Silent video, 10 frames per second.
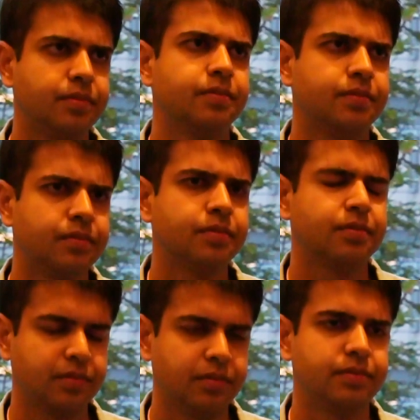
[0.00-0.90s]

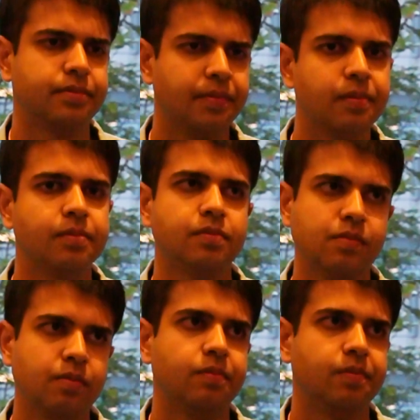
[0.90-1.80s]
problems with trying to
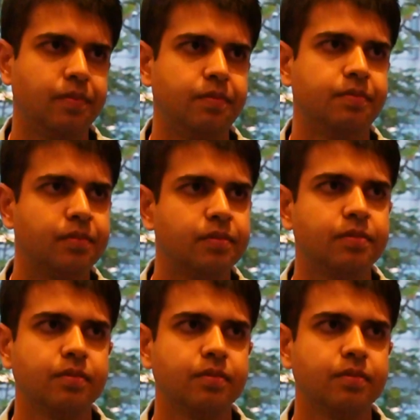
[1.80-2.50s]
automate with the web with an